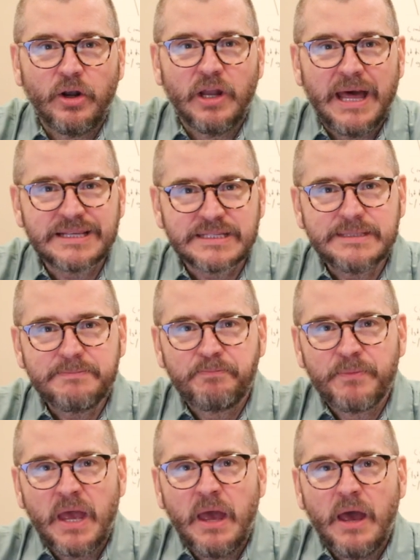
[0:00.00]
lesson.
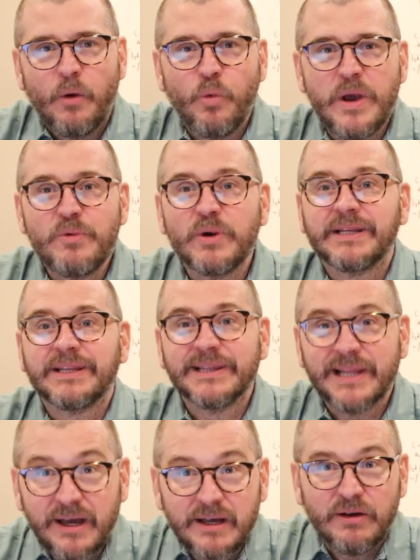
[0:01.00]
We would
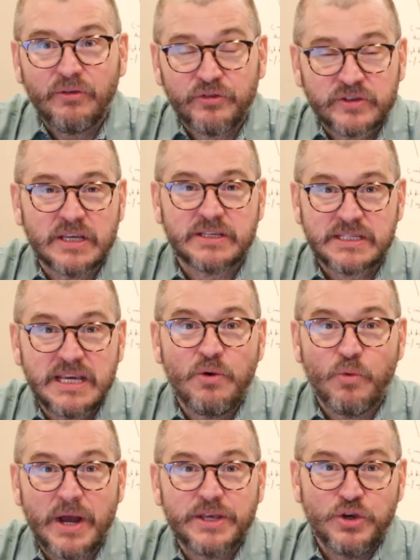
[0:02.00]
love to see
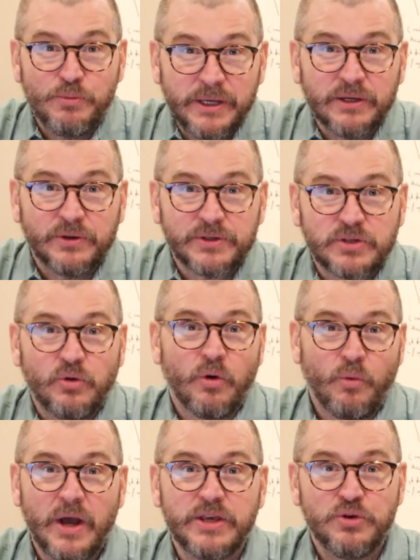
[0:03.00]
what you built or
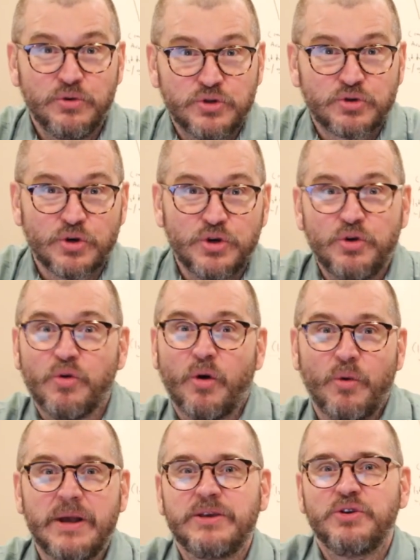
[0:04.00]
what you drew or
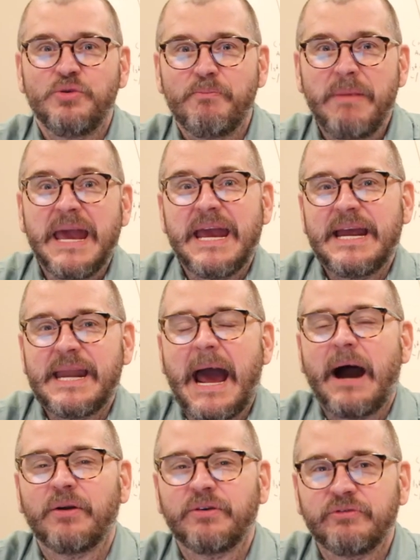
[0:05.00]
what you made
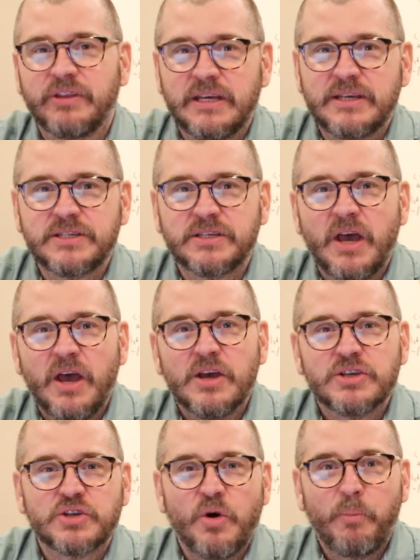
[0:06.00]
out of this.
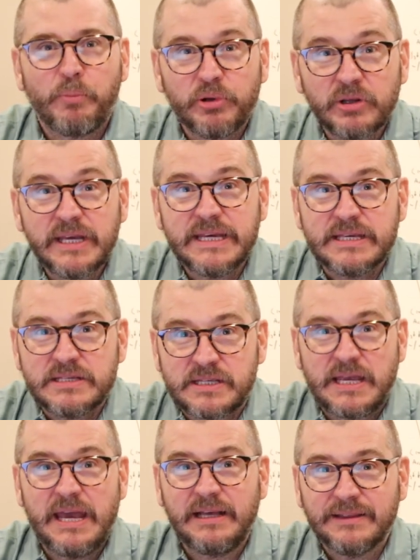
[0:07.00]
So please
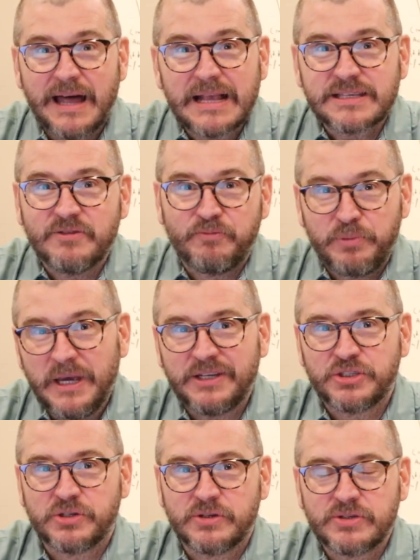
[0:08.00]
take lots of
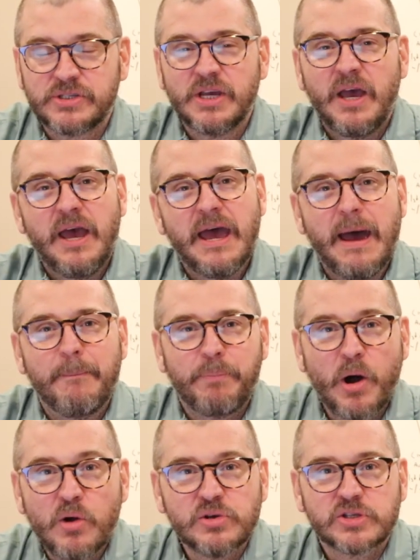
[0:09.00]
pictures and
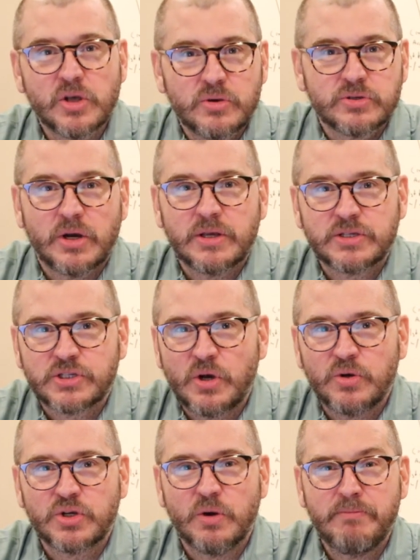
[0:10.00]
post those on
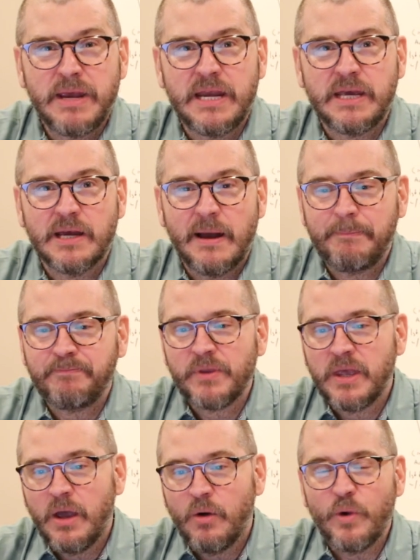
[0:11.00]
social media
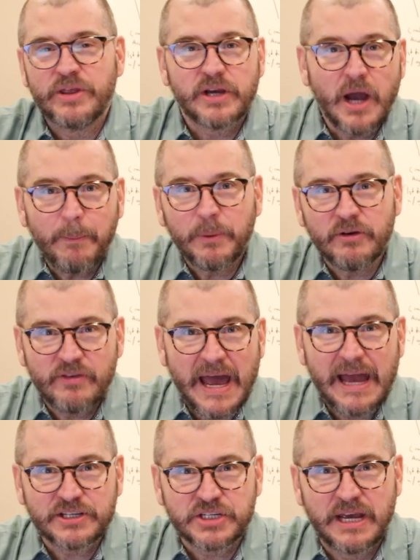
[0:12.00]
with a couple of
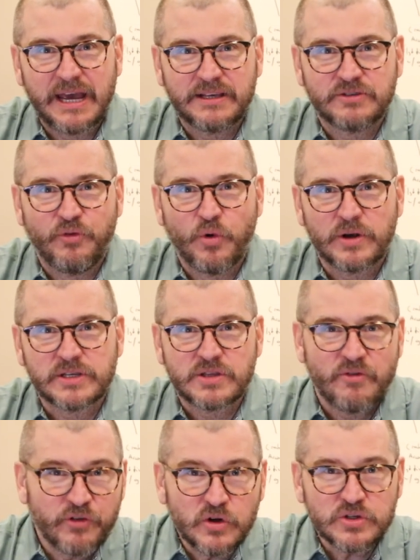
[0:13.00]
hashtags for us.
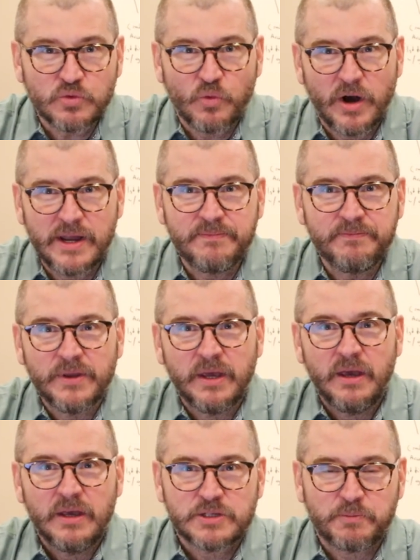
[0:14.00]
The first one,
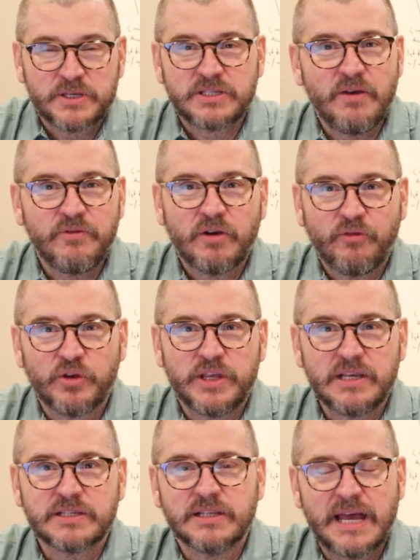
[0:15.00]
specific for
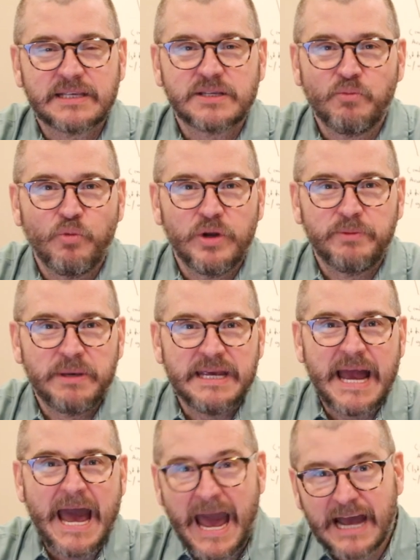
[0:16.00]
this lesson, would
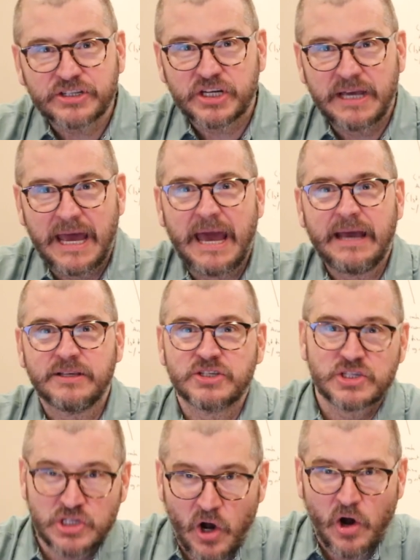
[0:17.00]
be hashtag
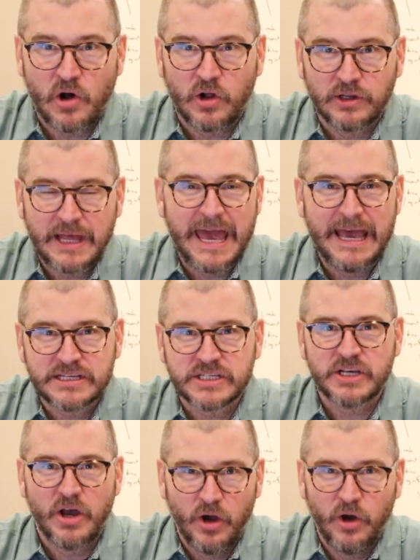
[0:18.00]
Sol,
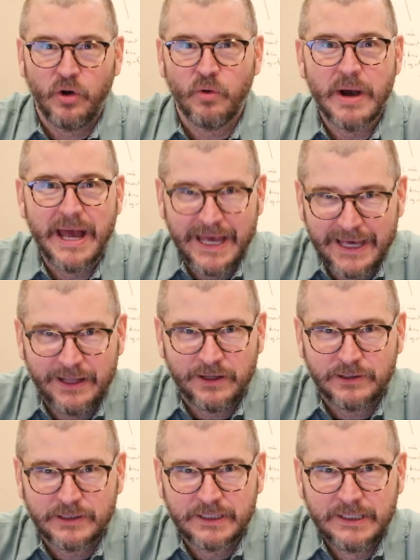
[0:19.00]

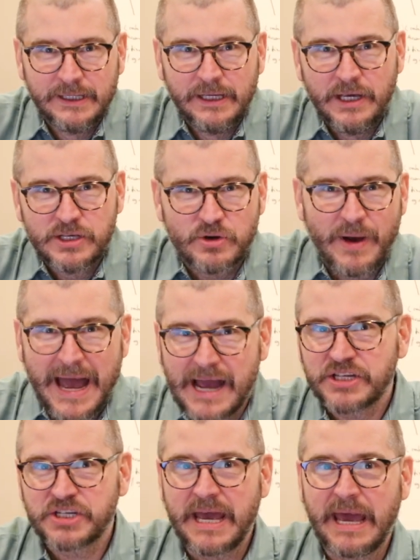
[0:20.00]
S-O-L. So
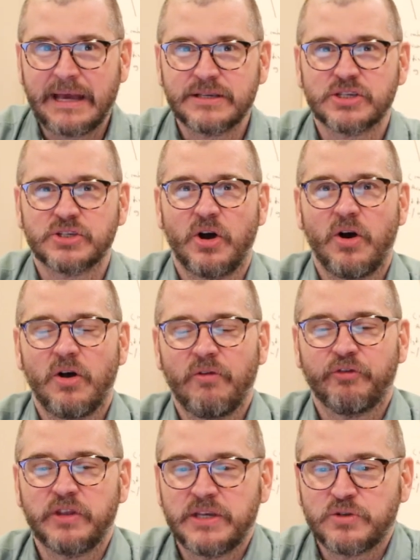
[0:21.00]
hashtag Sol
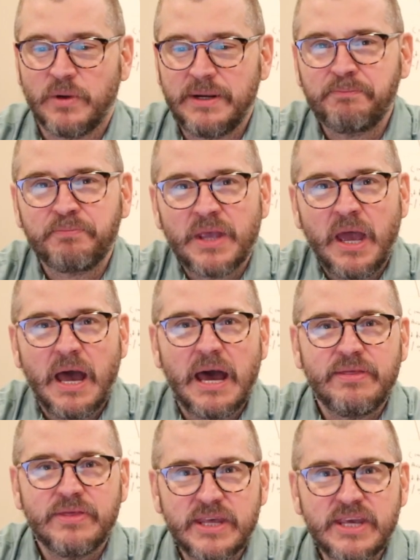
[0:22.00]
for this one,
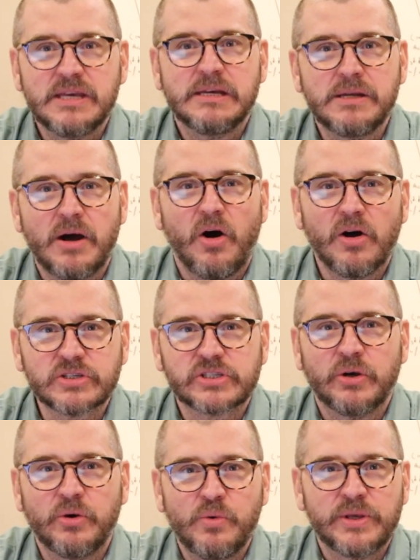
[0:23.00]
and then
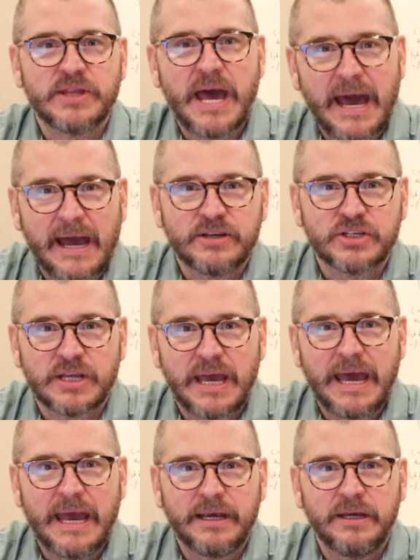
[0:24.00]
also with the
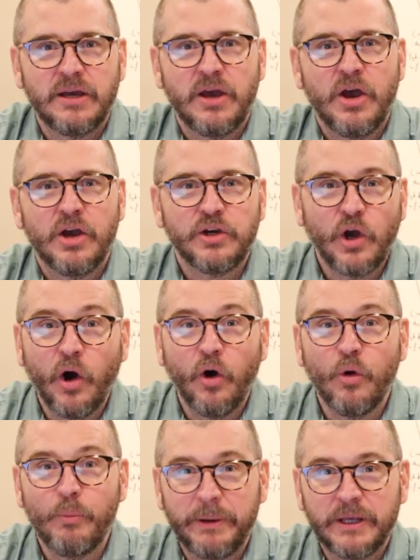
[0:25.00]
hashtag
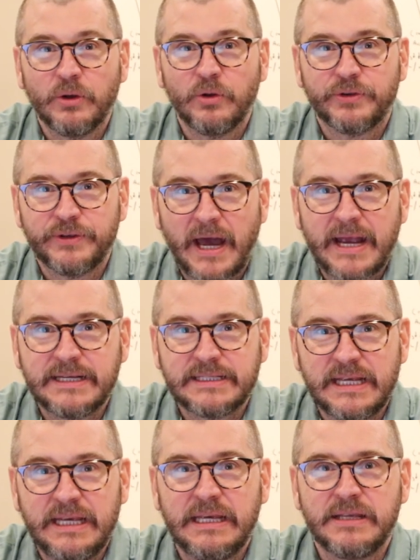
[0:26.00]

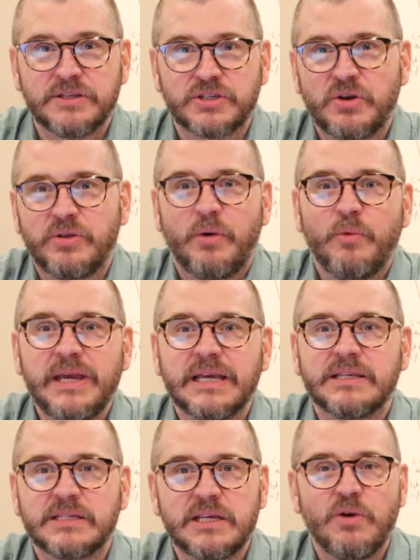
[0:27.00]
CoBuild19, so that we
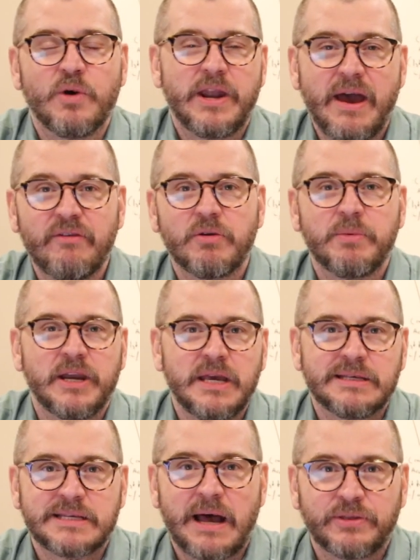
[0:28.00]
can see what everybody
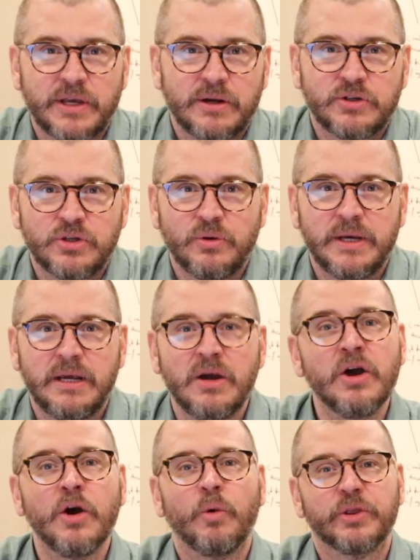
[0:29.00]
is out there
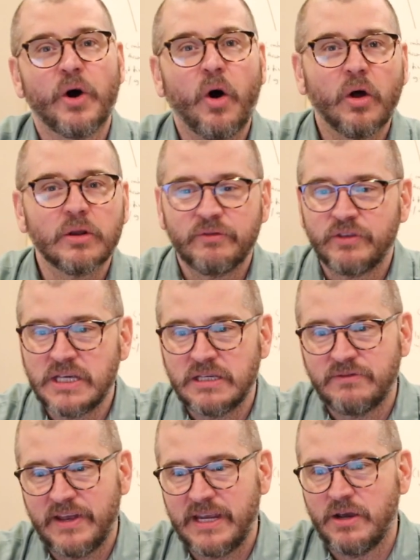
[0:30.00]
doing with all of
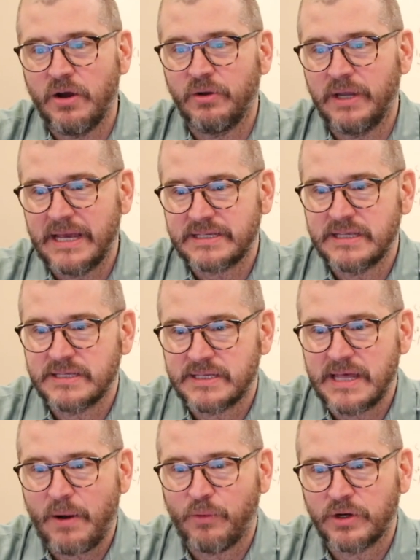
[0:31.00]
these video lessons
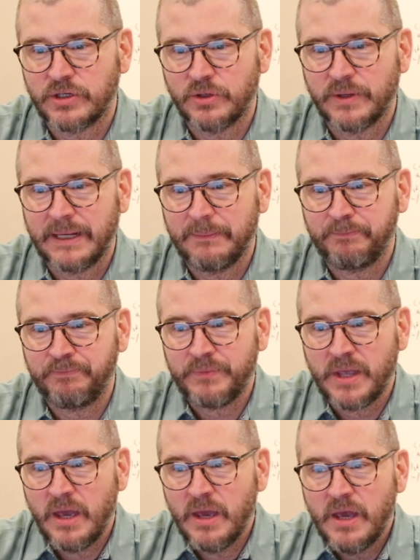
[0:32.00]
that we're doing.
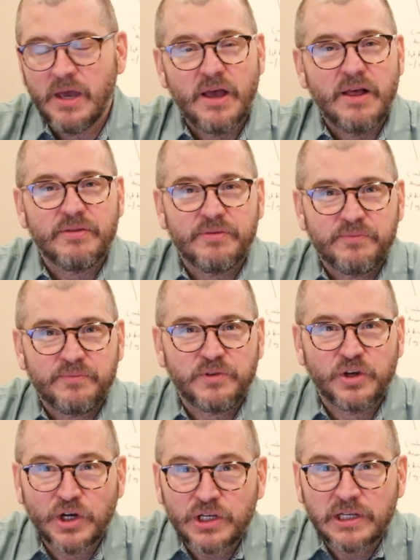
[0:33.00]

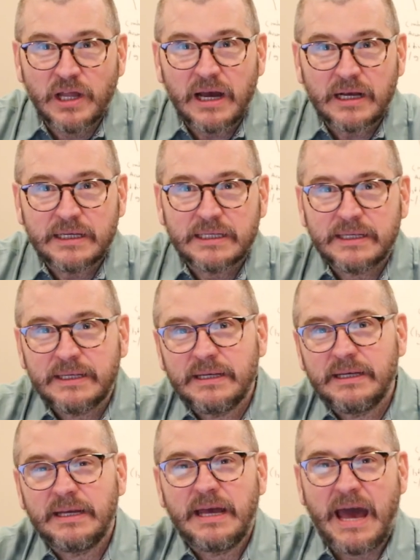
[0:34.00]
Good luck,
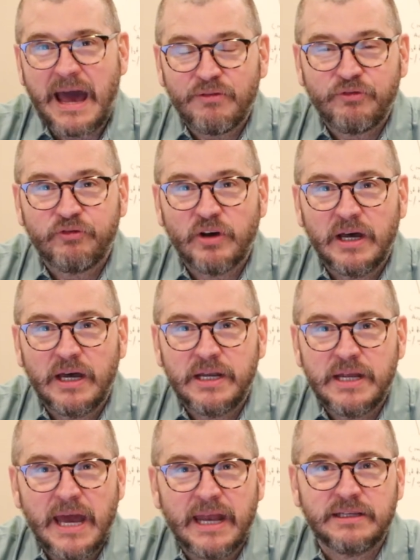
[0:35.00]
have
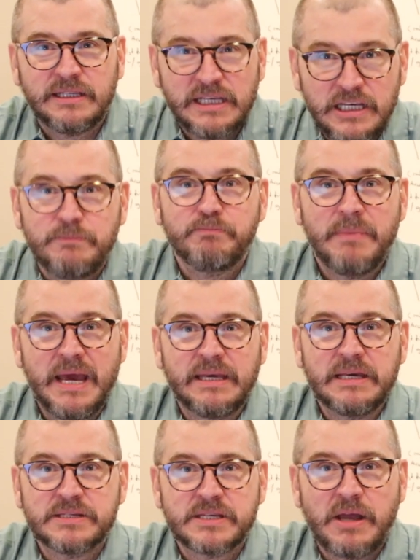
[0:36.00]
fun, and keep
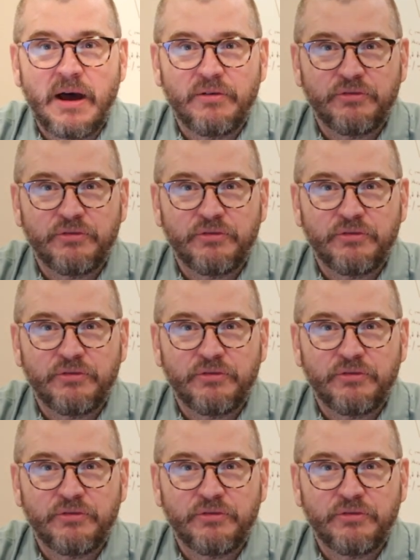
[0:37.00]
making stuff.